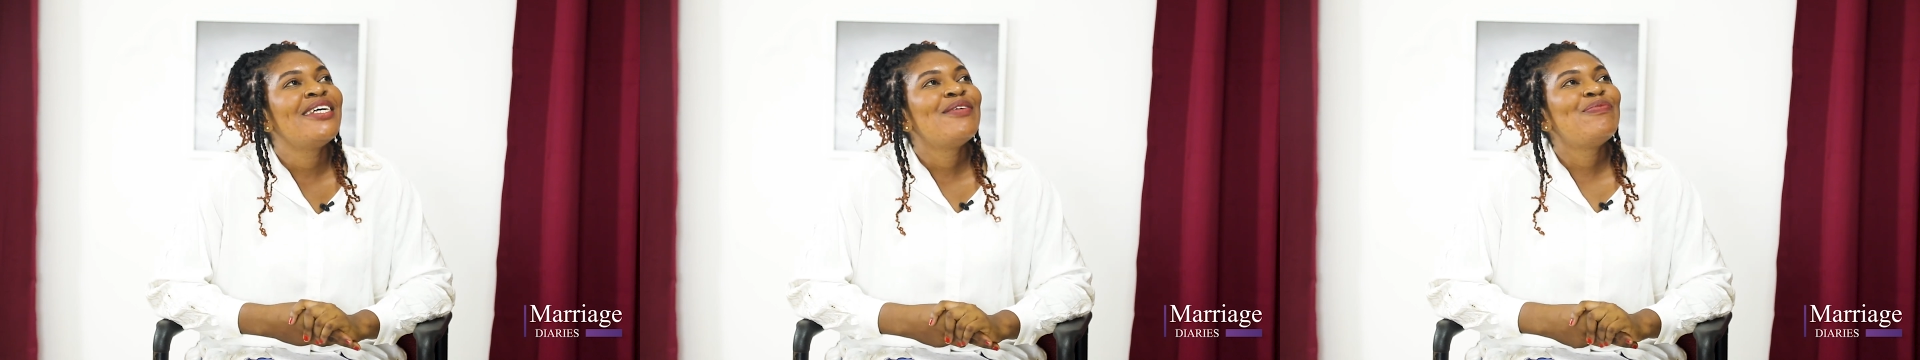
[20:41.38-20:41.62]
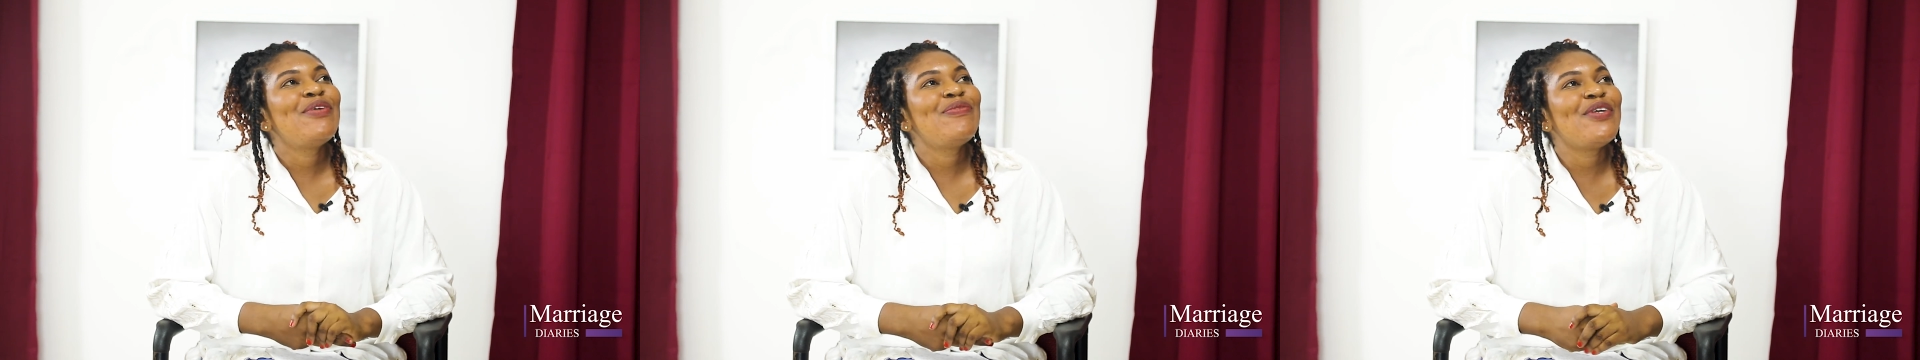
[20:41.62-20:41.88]

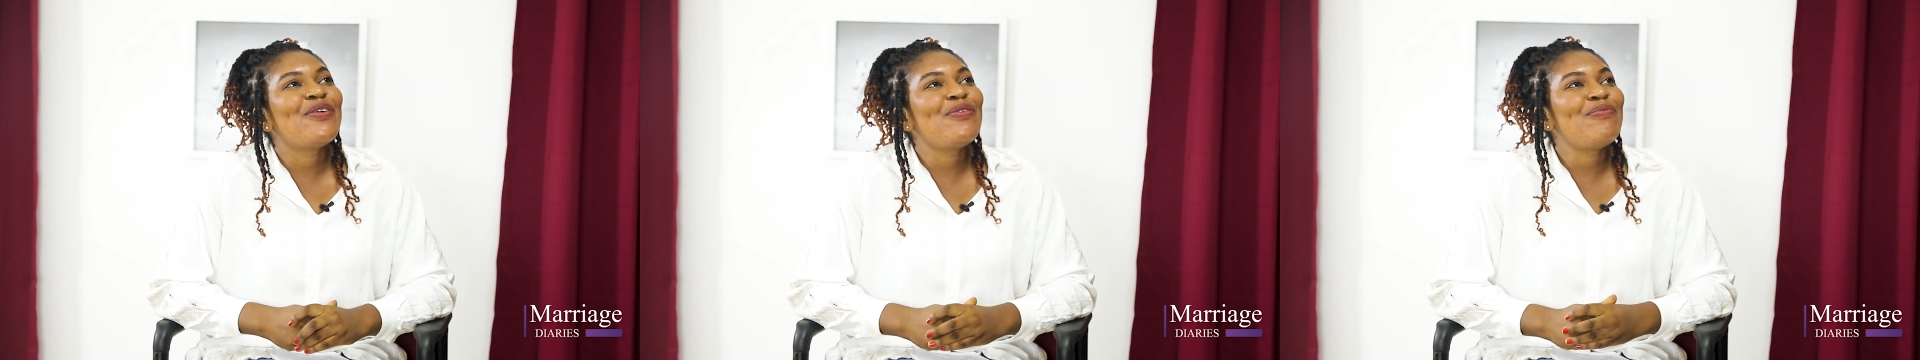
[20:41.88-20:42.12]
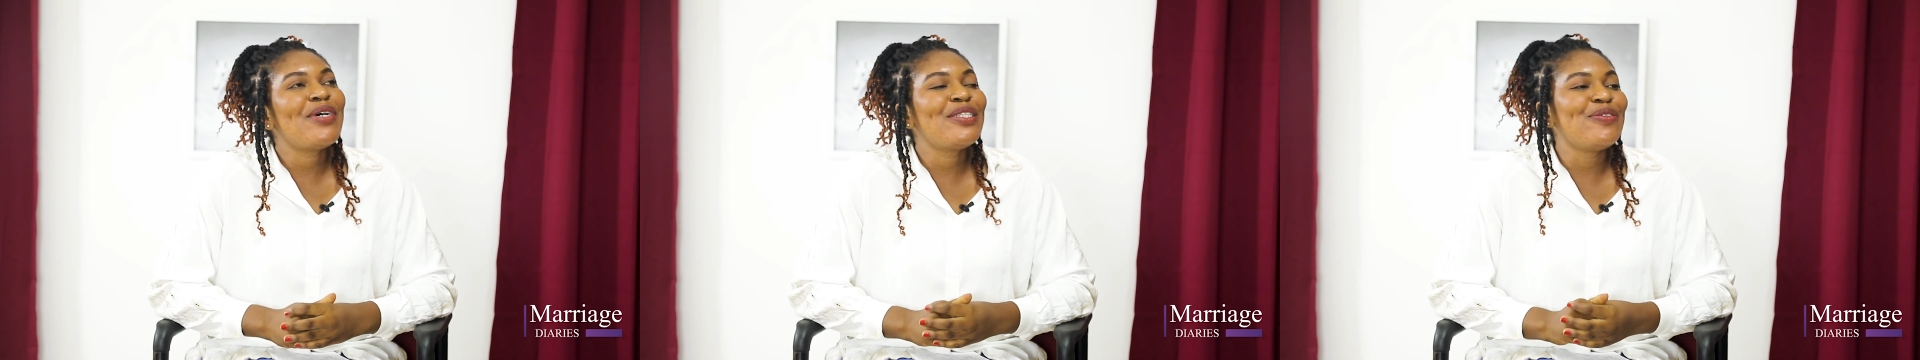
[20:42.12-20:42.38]
Maybe a
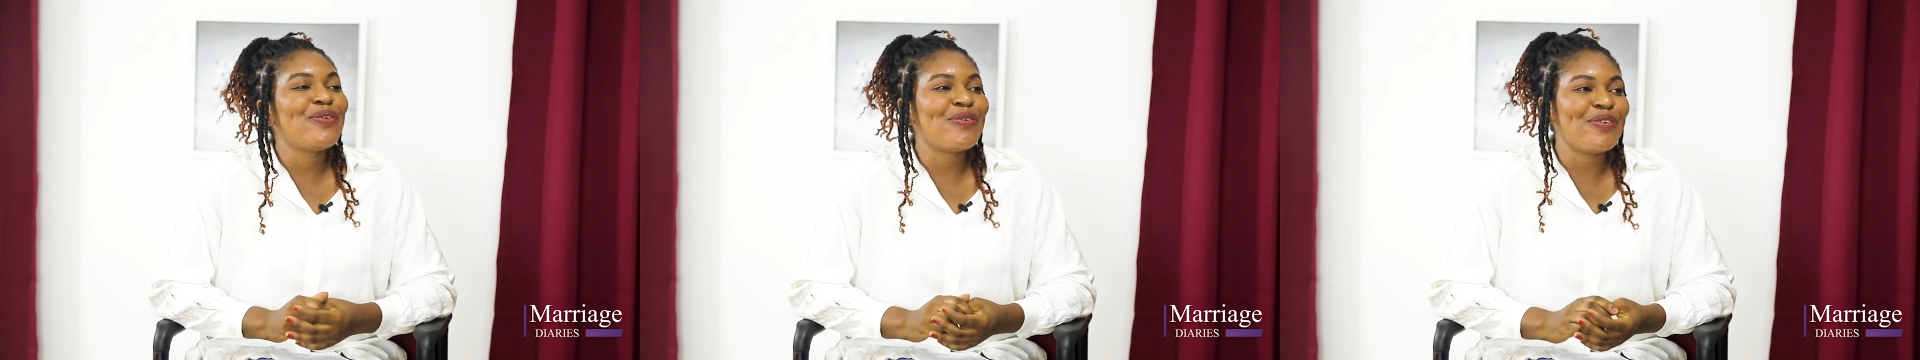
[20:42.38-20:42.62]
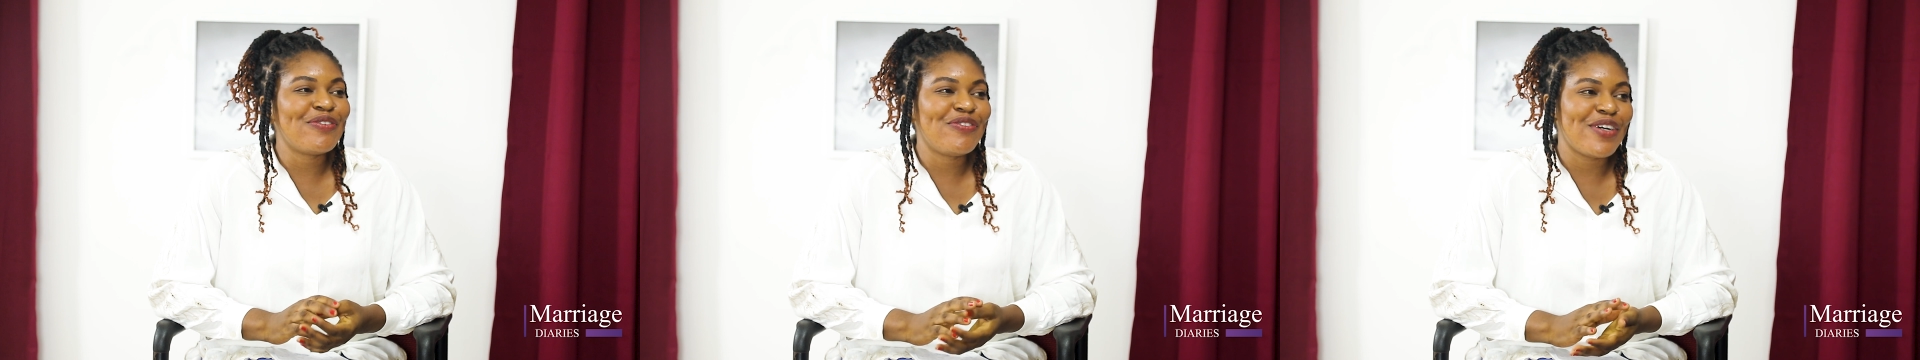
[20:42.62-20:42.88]
woman will
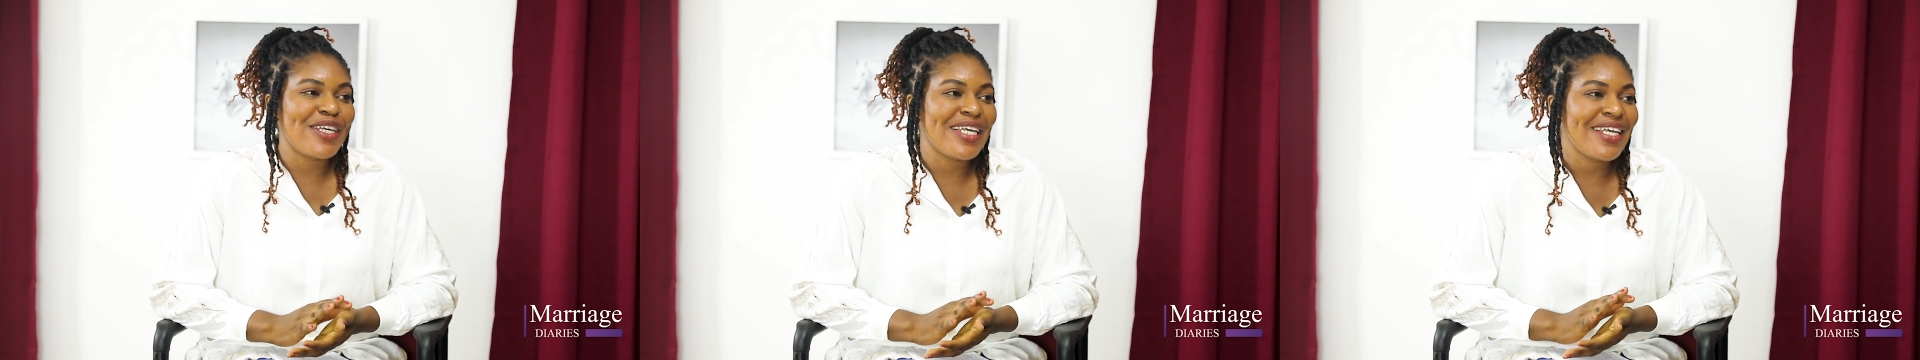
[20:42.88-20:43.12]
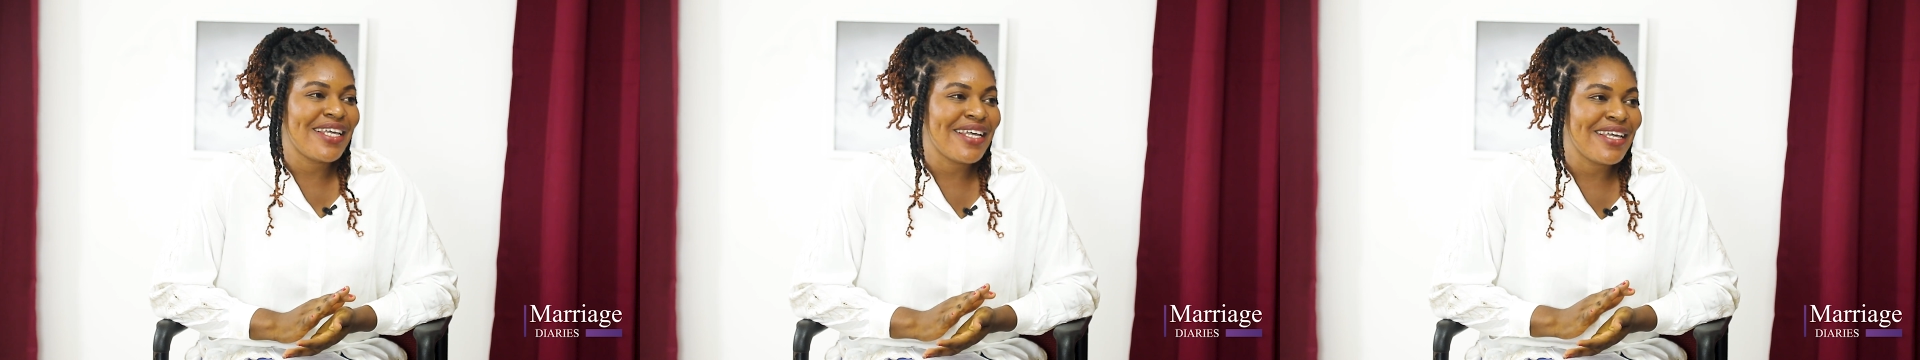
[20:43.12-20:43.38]
cook for
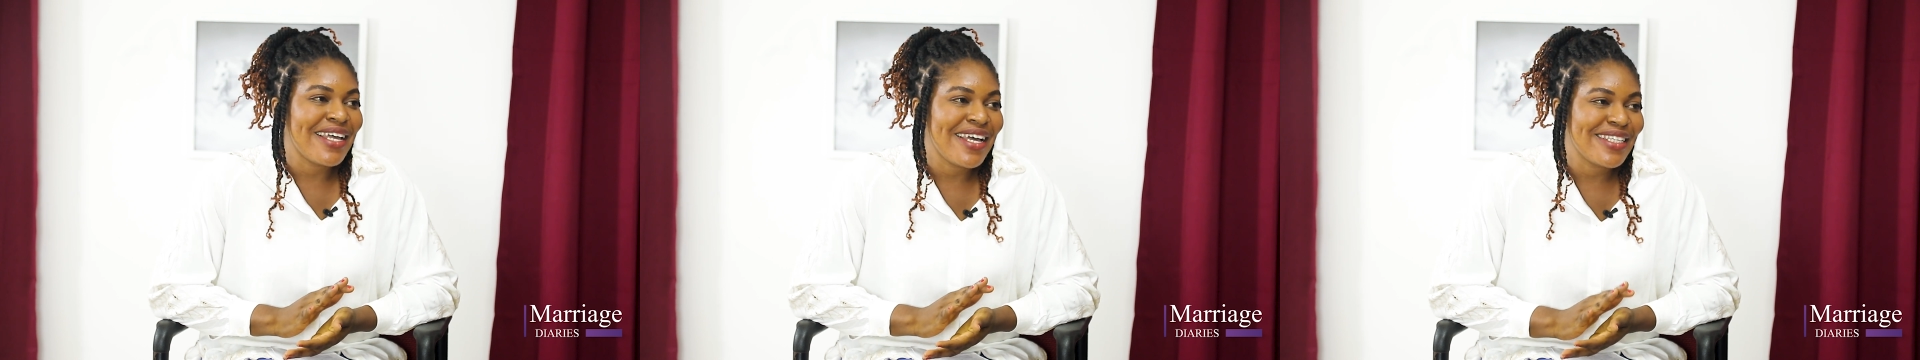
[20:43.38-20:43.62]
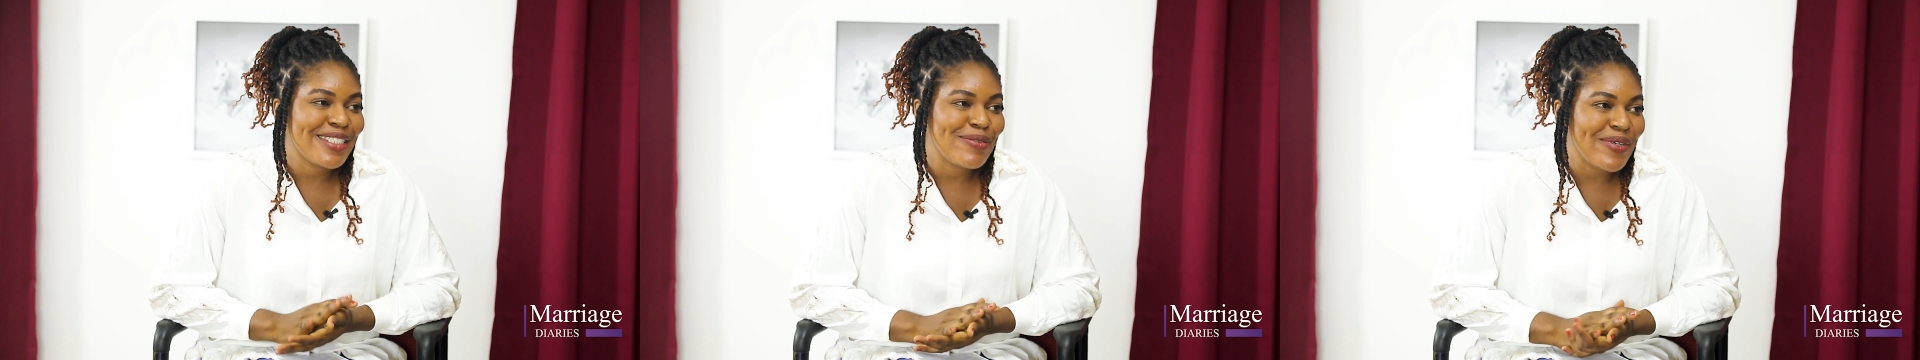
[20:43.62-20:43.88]
a
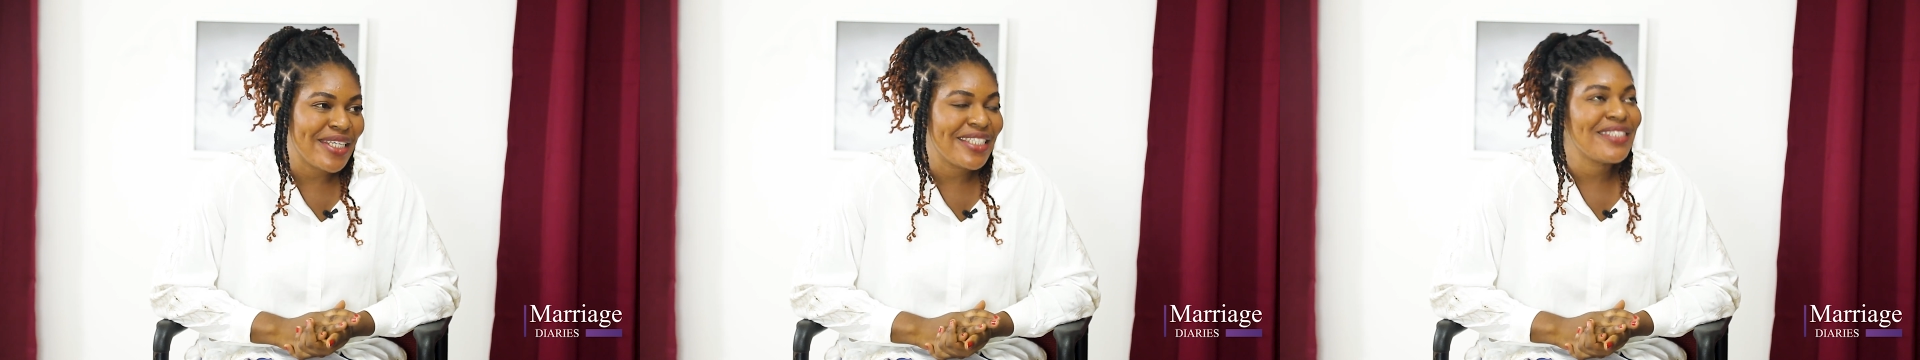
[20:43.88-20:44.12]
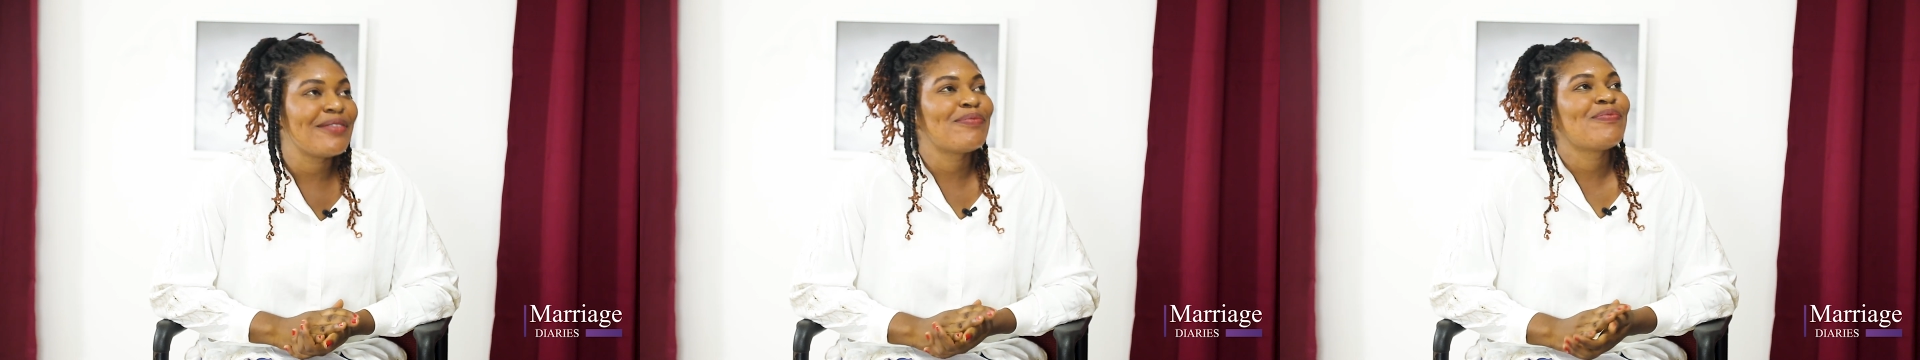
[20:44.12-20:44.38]
husband,